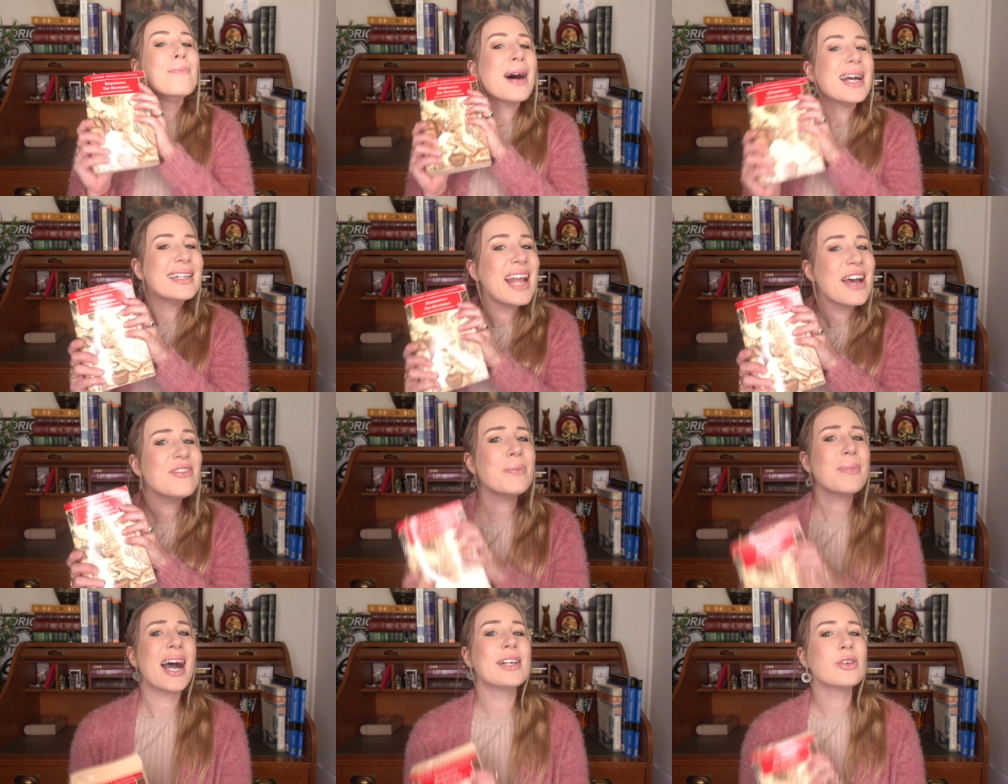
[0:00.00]
But
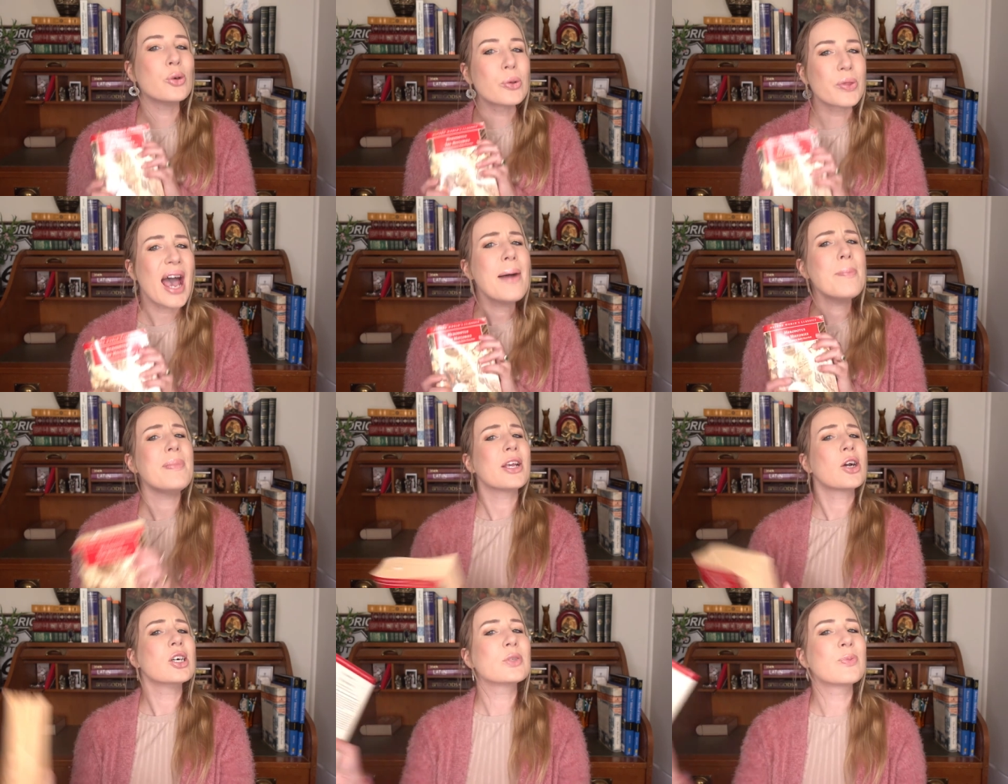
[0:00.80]
never mind all that
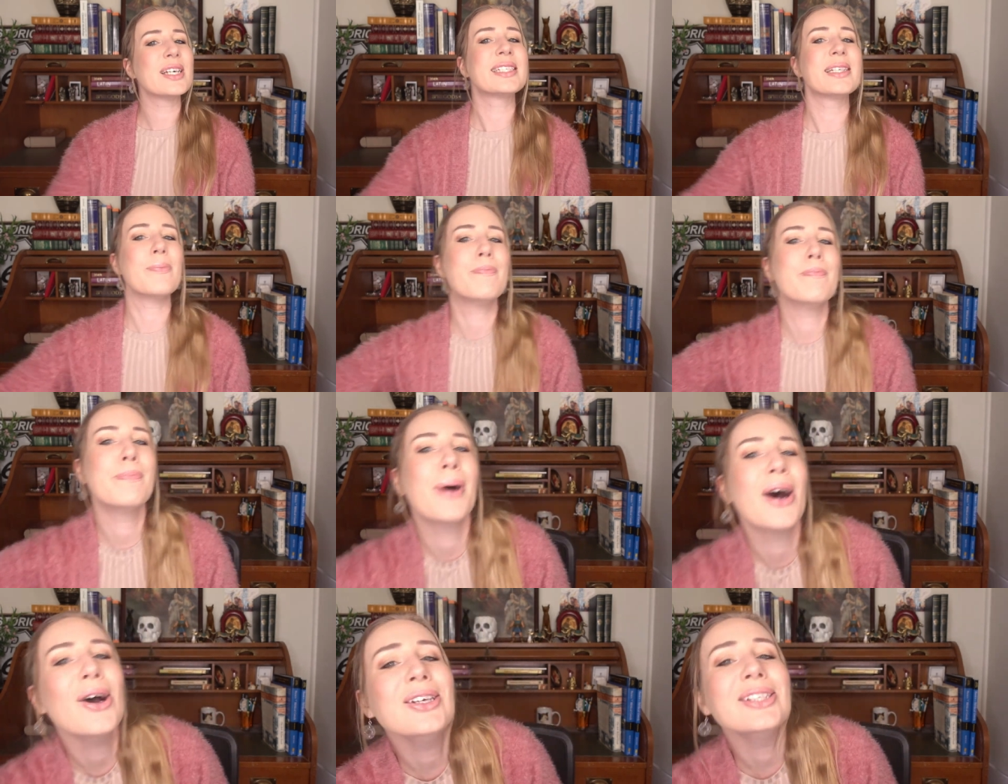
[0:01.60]
because we're
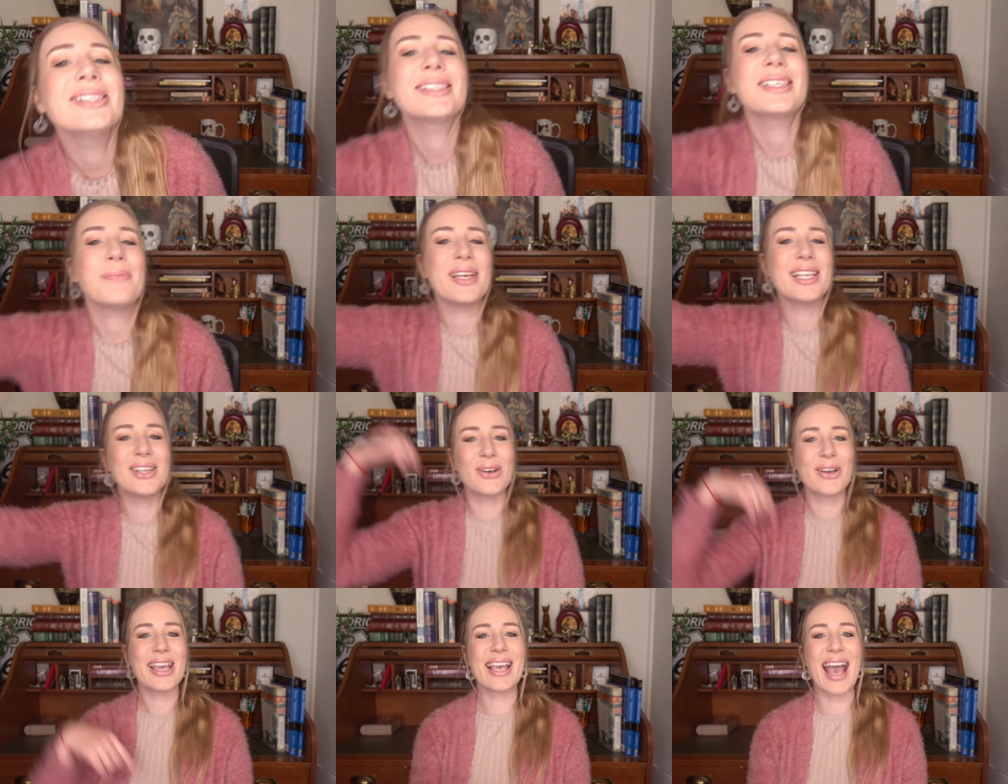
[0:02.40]
supposed to be
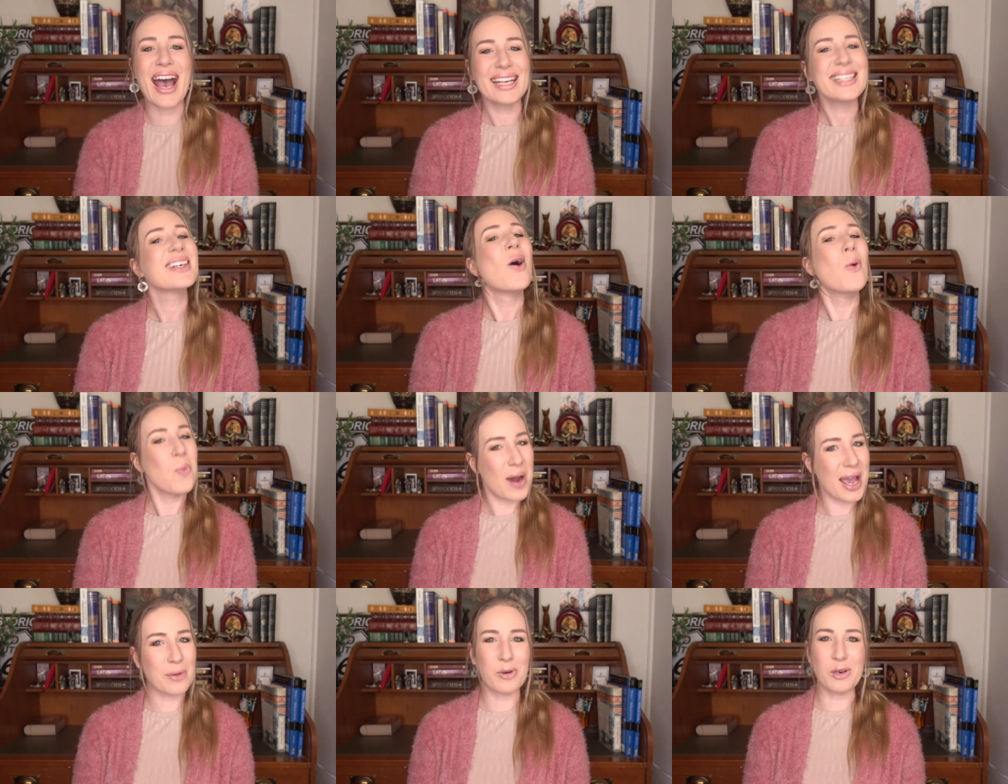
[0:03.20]
looking at
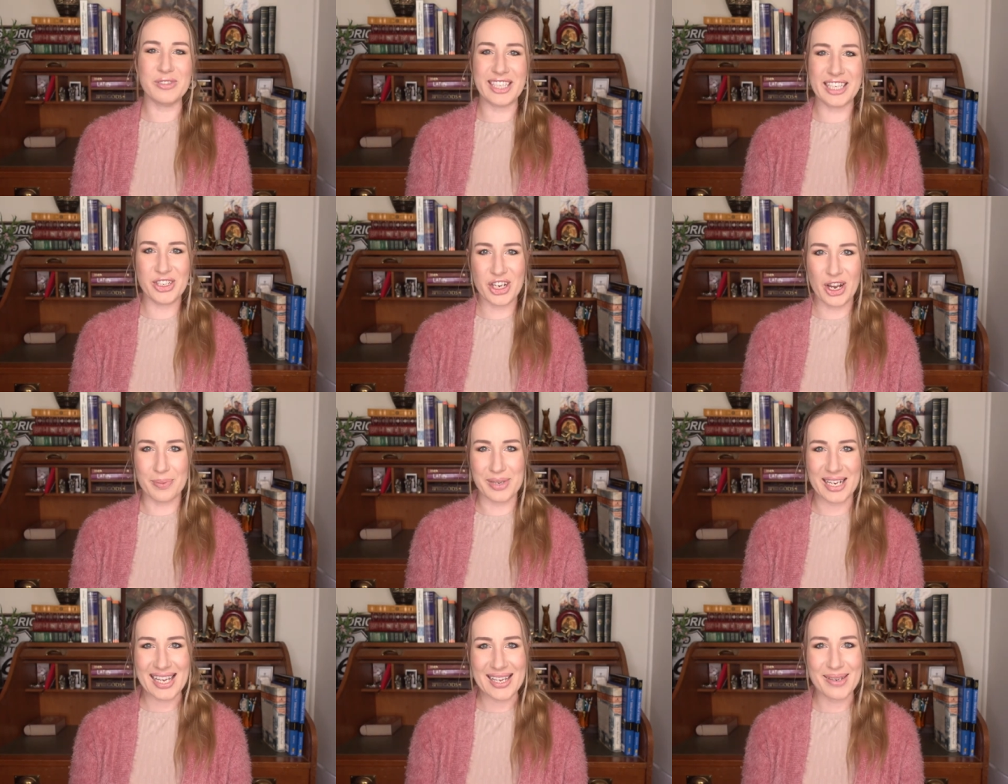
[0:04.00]
werewolves in
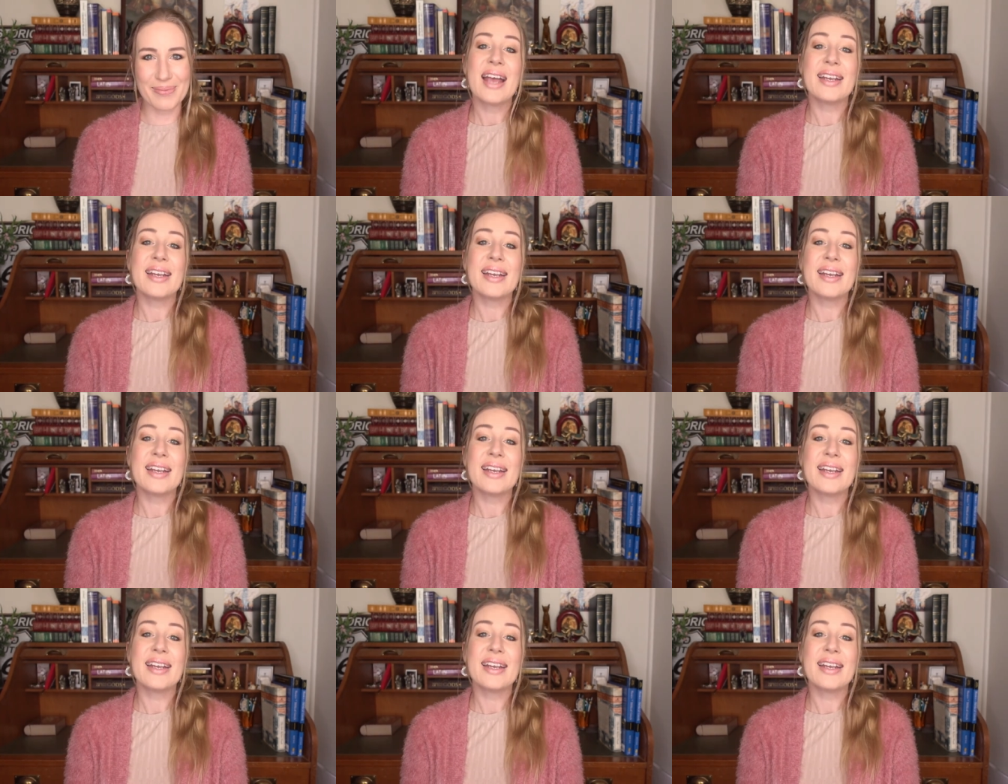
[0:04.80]
Germany.